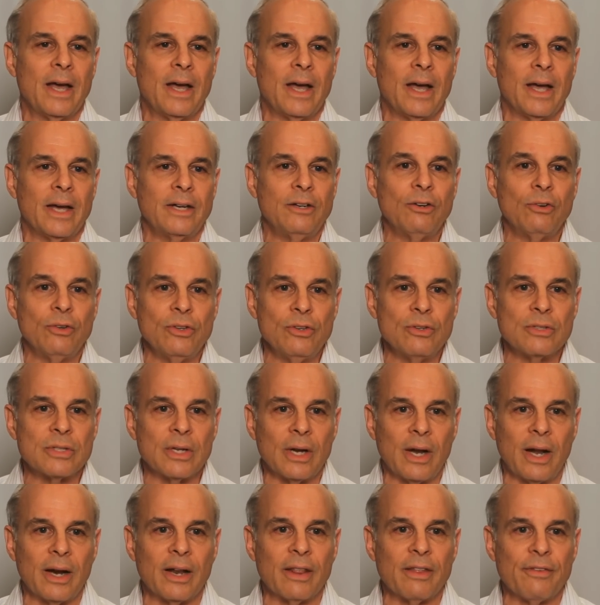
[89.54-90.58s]
I don't use a
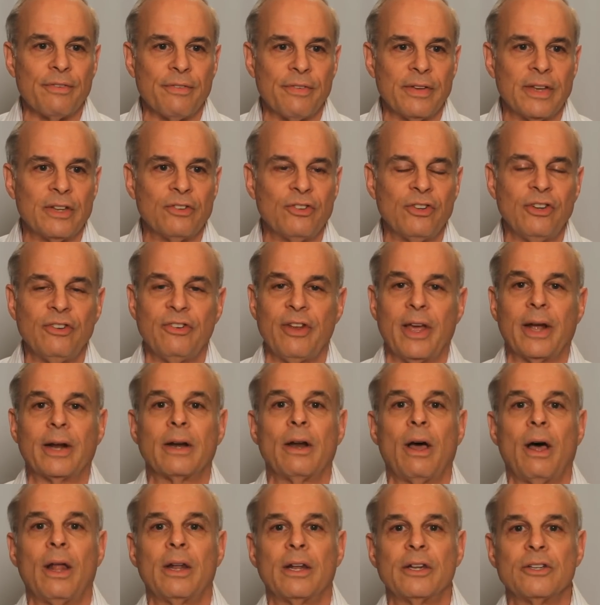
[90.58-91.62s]
lot of the fancy
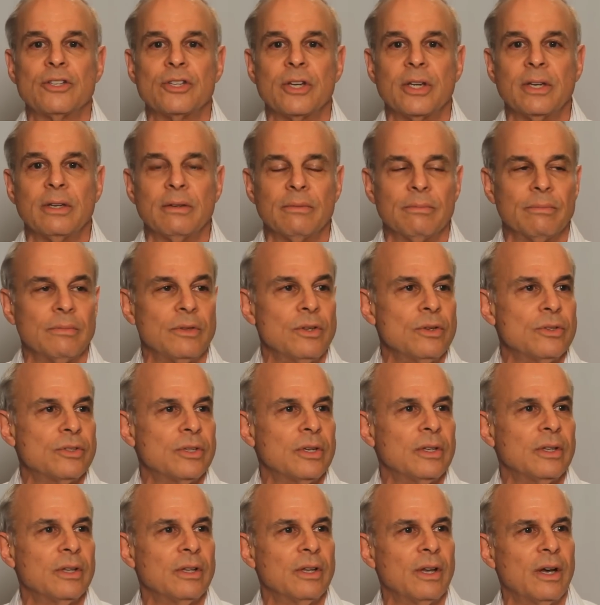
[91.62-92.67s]
technology,
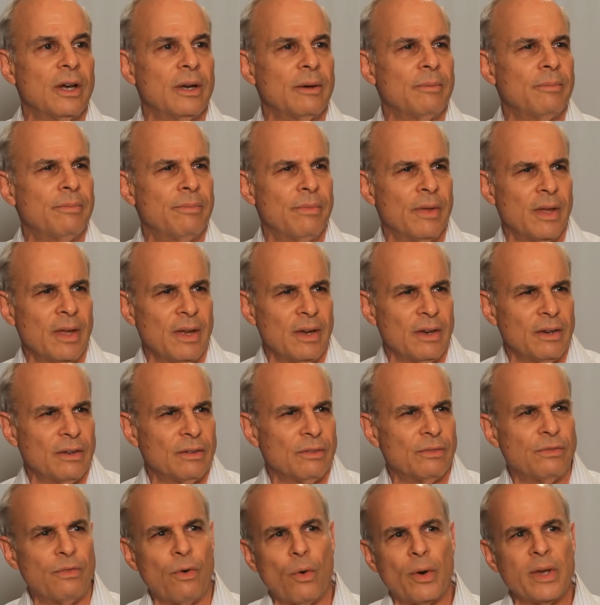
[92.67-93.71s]
using the
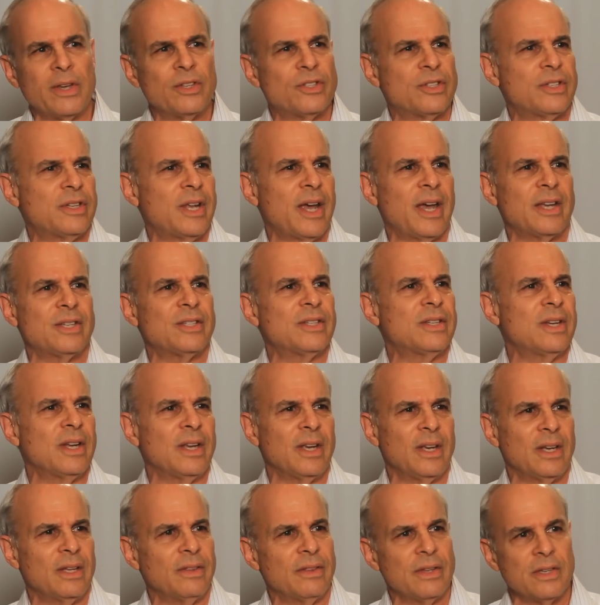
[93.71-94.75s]
voice
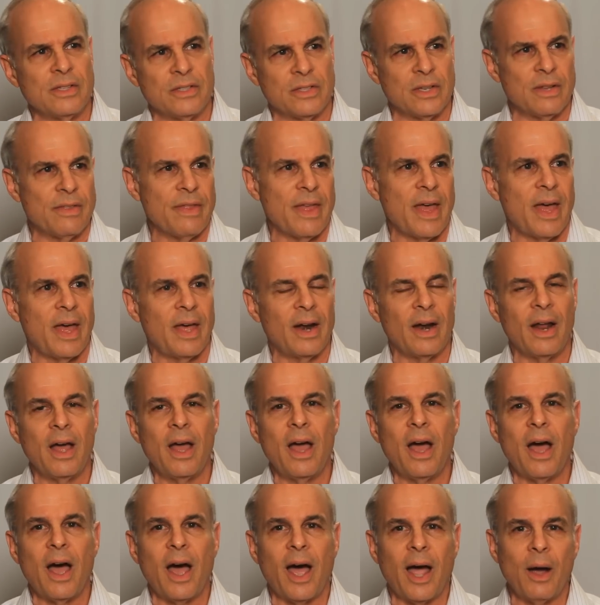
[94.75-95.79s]
testing and this and that.
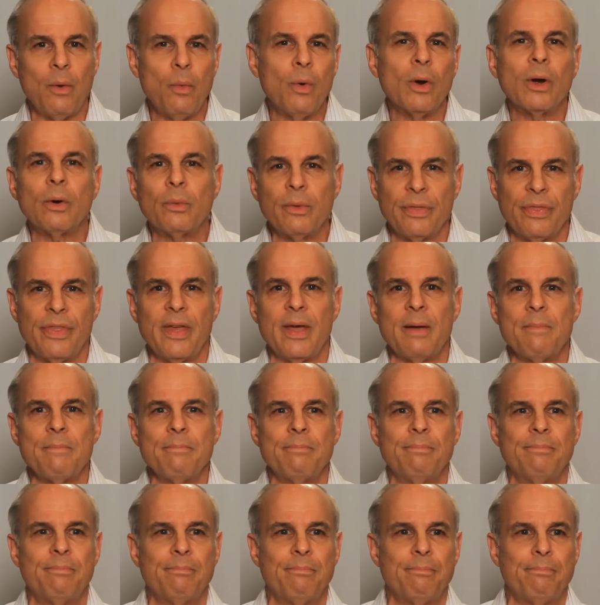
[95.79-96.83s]
I work with
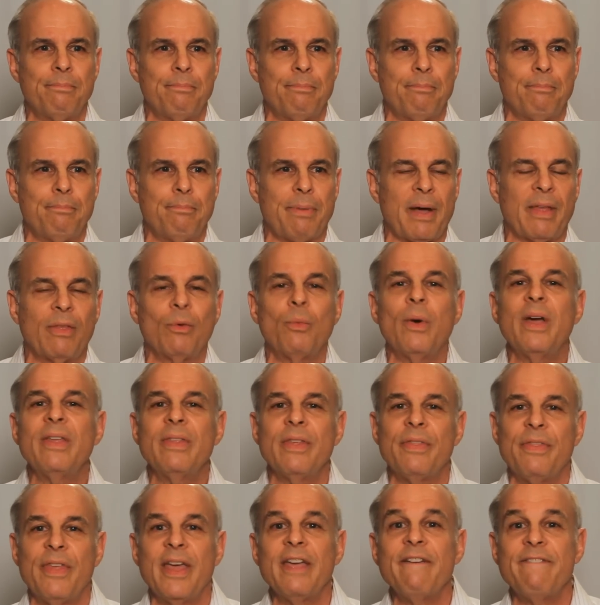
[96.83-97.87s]
them by the way
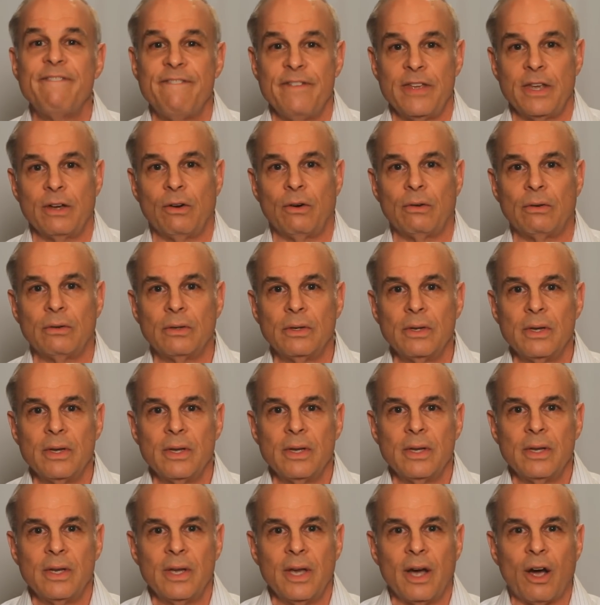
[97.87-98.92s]
that they feel.
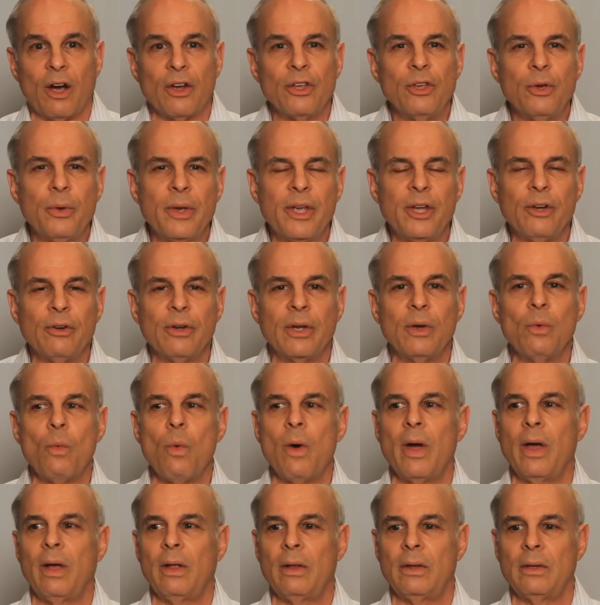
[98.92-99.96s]
Are you hearing
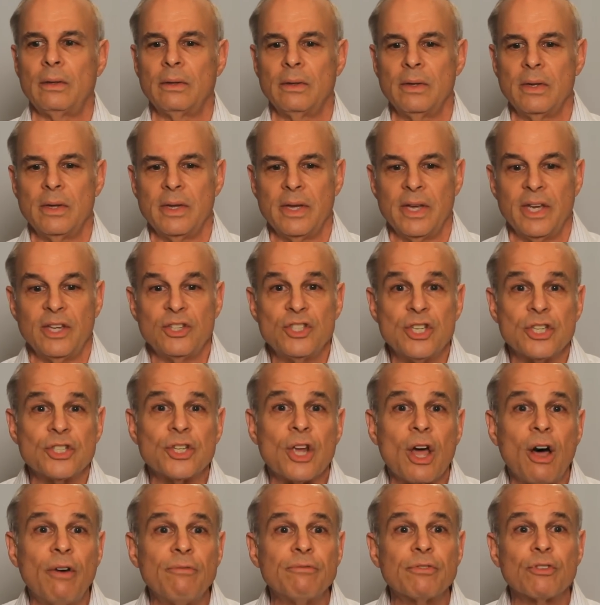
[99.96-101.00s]
well? Is this
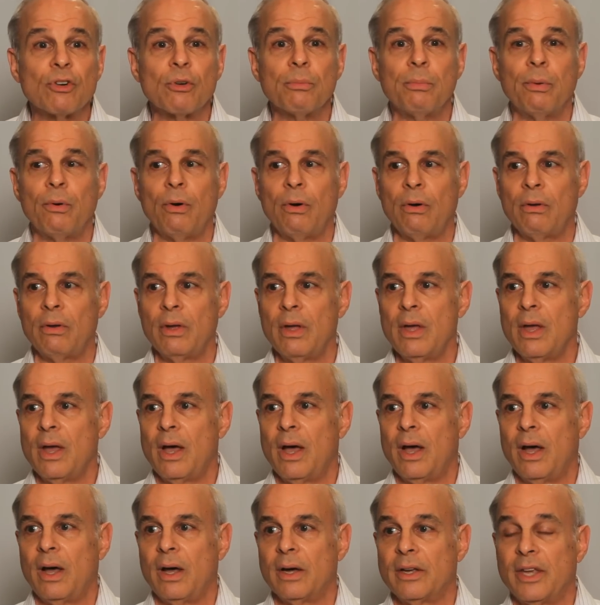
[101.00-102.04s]
comfortable?
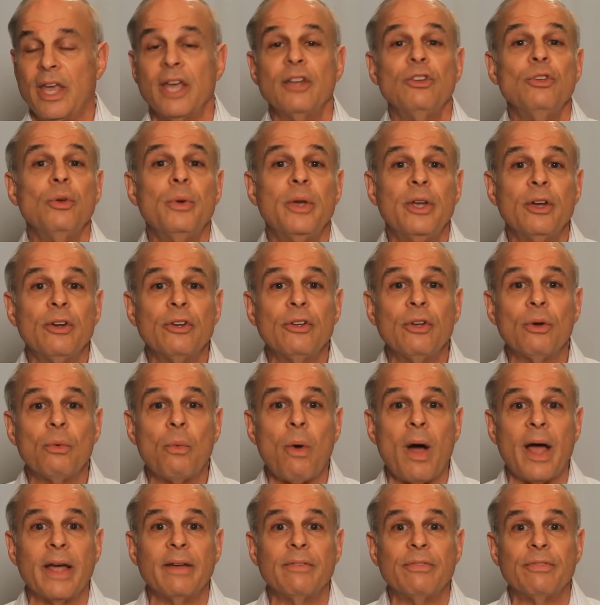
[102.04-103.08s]
Uh, can you hear your
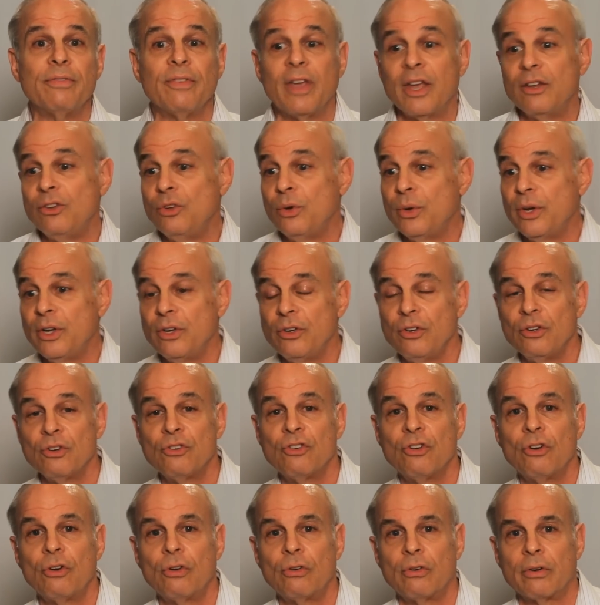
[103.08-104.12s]
wife? Can you hear your
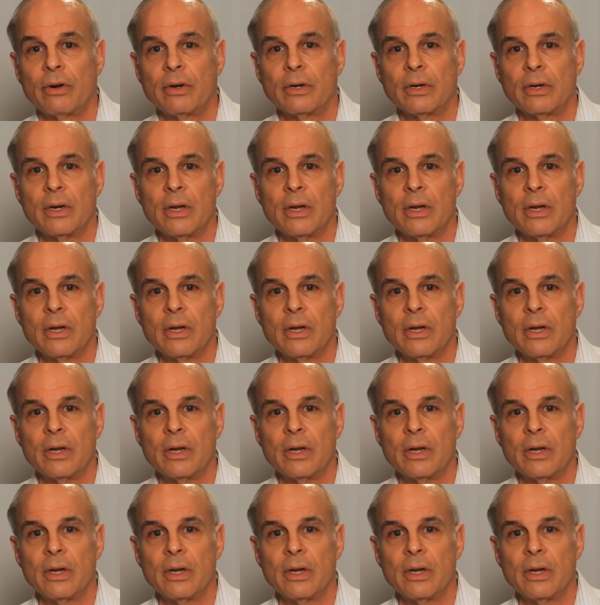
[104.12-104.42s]
children?